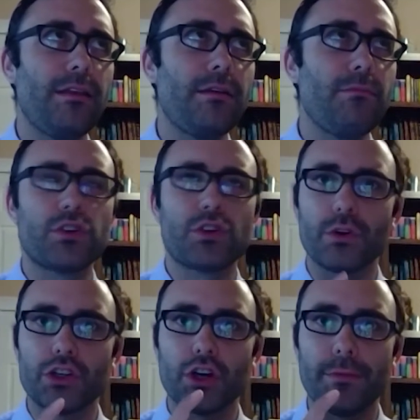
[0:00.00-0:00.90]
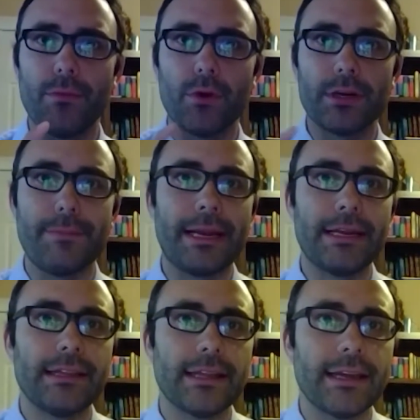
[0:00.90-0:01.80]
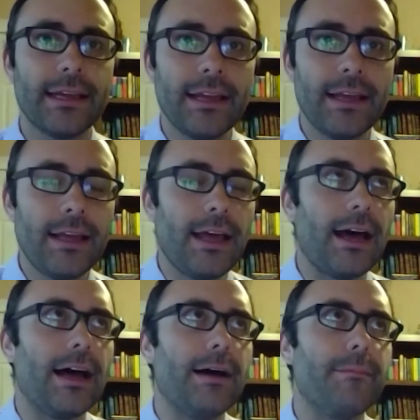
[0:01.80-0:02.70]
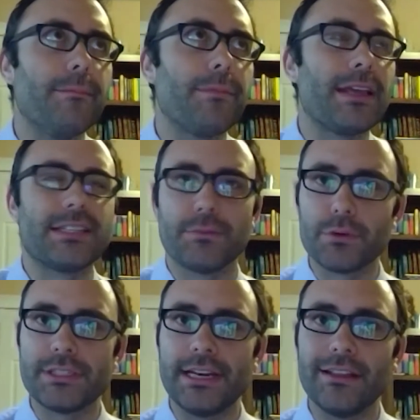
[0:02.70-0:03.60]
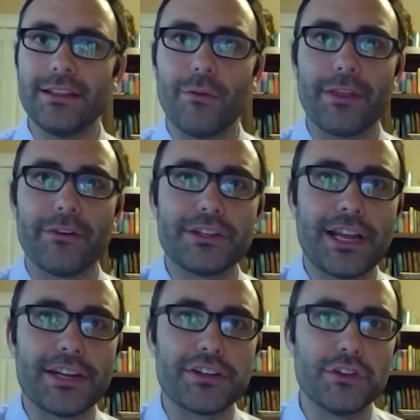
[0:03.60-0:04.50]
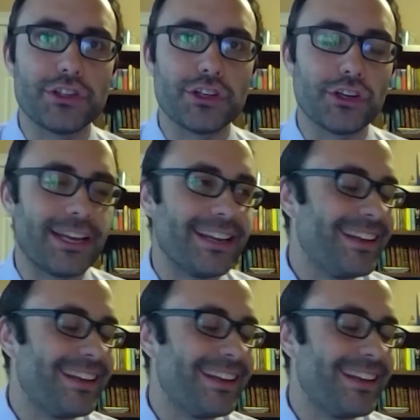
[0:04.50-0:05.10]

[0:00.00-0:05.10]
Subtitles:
more short-term and more independently as they're proceeding along with their educational journey.